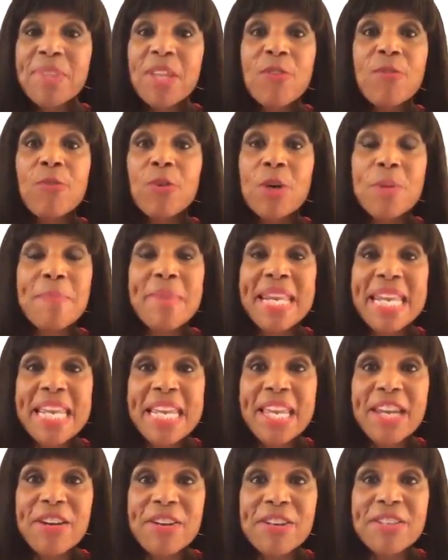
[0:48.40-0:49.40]
for many
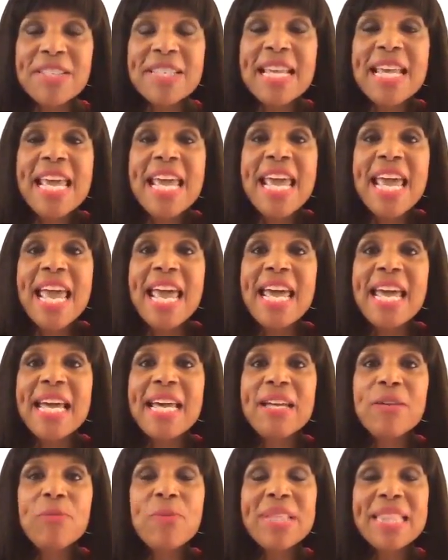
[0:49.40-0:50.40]
years,
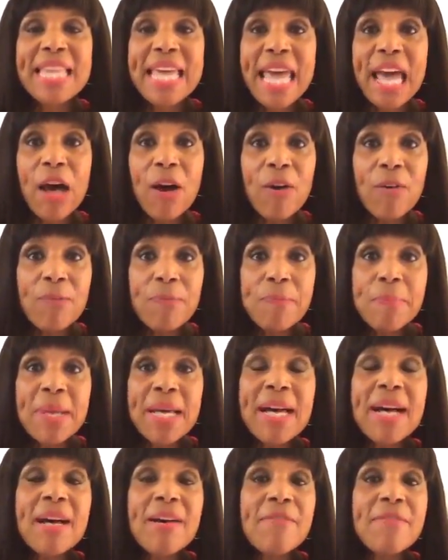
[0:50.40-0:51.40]
and with the help
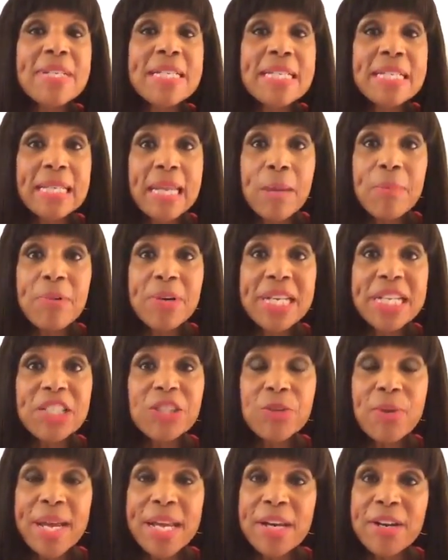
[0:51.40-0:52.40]
of a celebrity
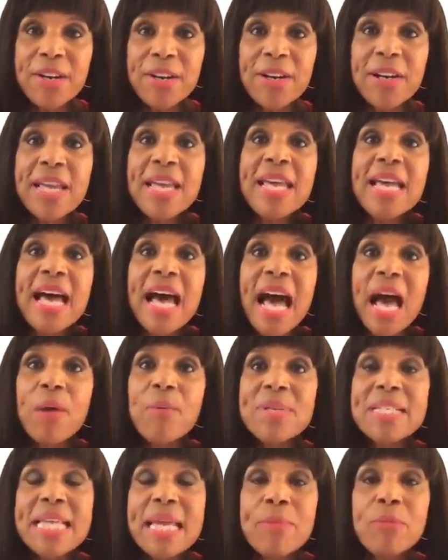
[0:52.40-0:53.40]
trainer, I
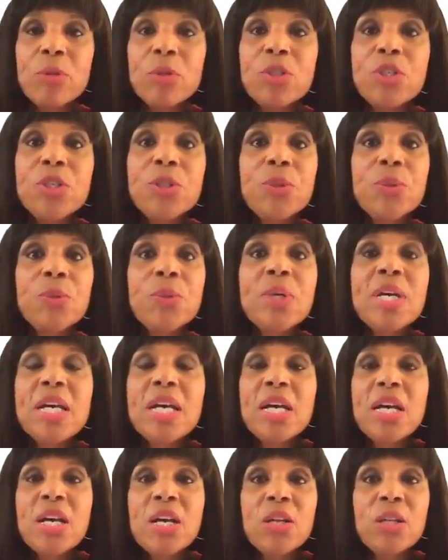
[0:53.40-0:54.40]
was able to
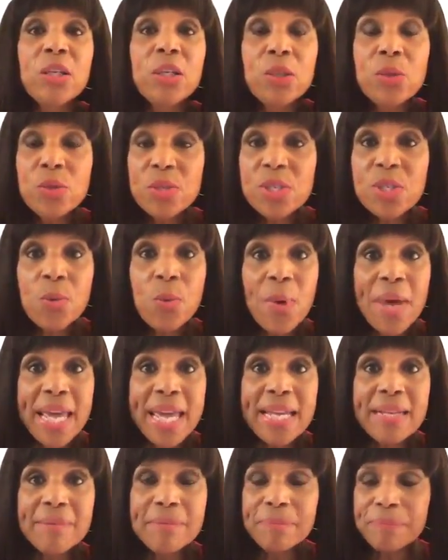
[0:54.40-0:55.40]
lose the
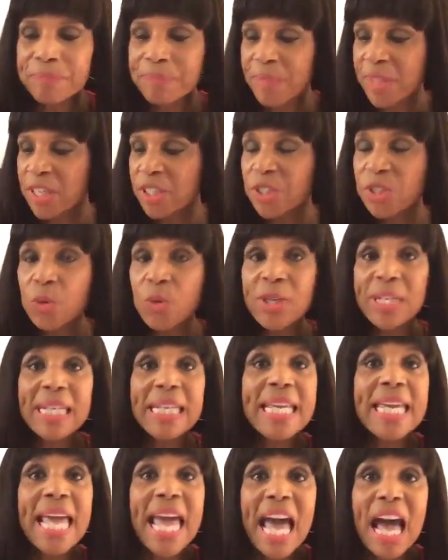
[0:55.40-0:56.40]
weight.
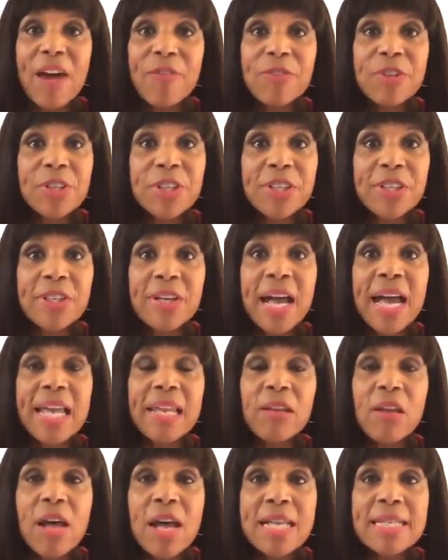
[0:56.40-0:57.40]
Shortly after I
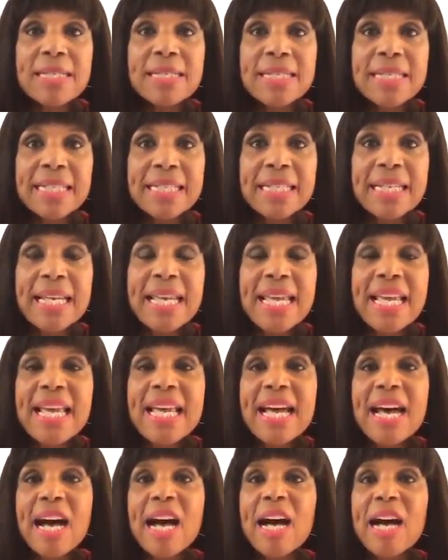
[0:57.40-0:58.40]
lost it,
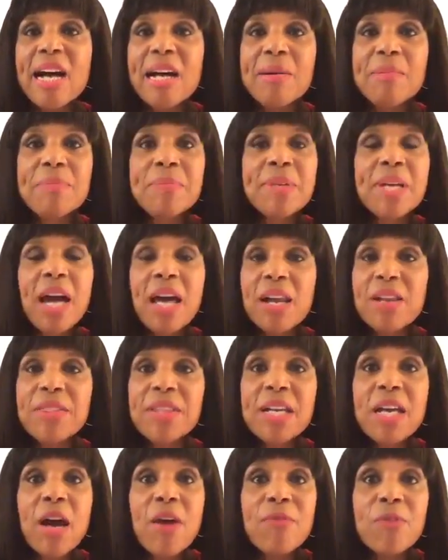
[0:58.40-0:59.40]
got on
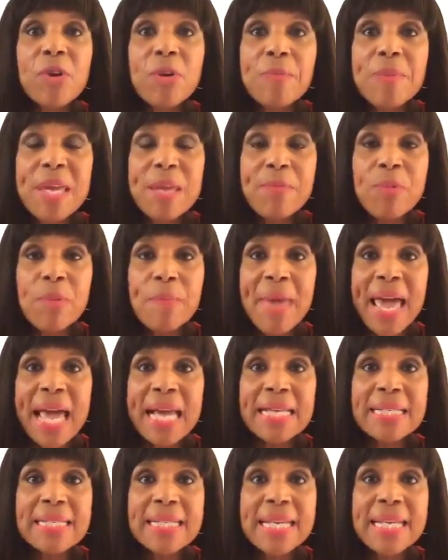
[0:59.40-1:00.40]
the cover of People
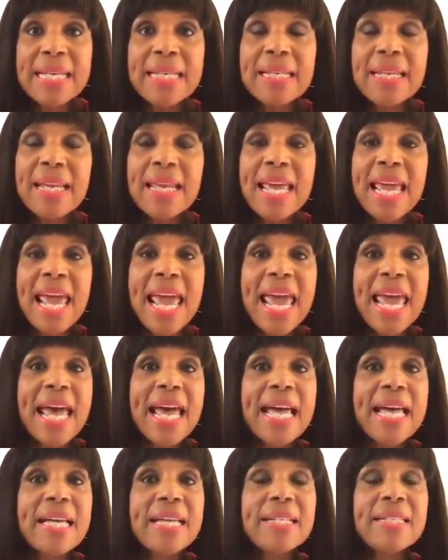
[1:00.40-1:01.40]
magazine
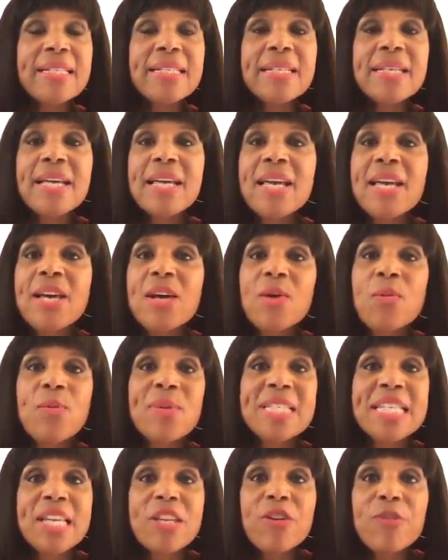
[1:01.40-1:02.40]
and
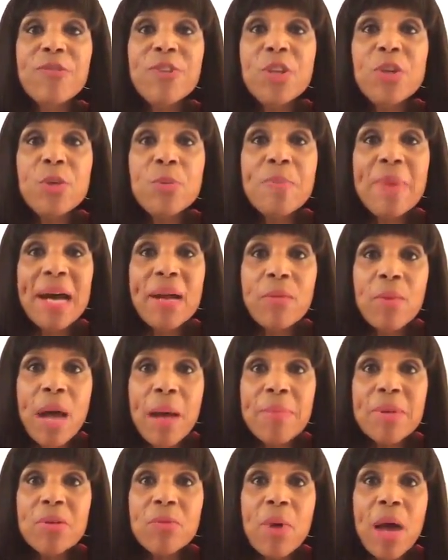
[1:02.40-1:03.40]
was interviewed by
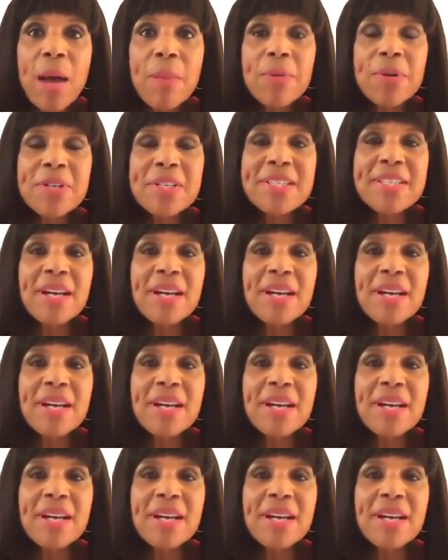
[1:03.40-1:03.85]
Robin Roberts